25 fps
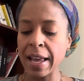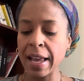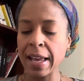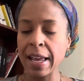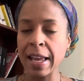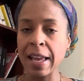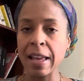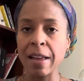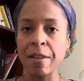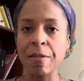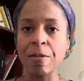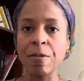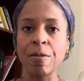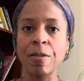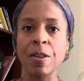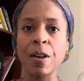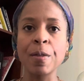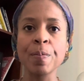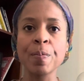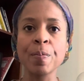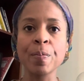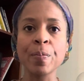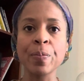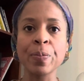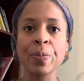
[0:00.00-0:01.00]
if
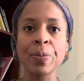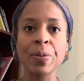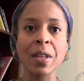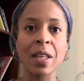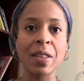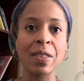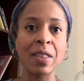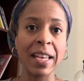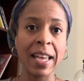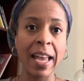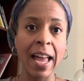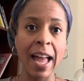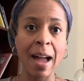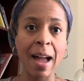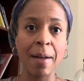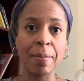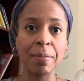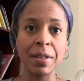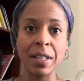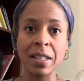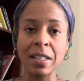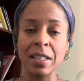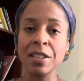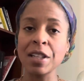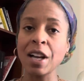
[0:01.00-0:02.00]
the
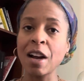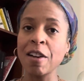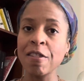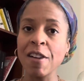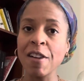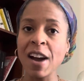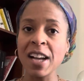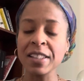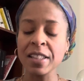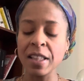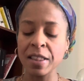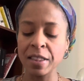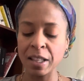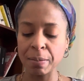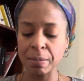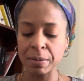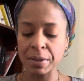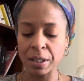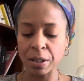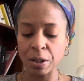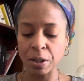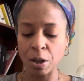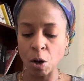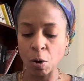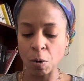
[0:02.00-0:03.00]
captain directed them
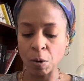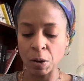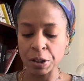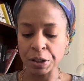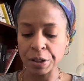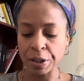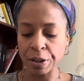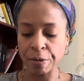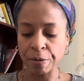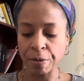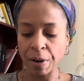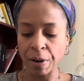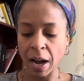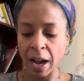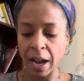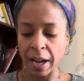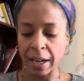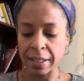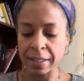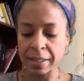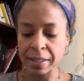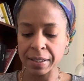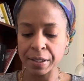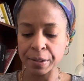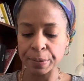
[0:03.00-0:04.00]
to go onto the
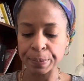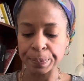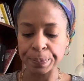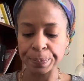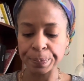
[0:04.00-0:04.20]
rocks.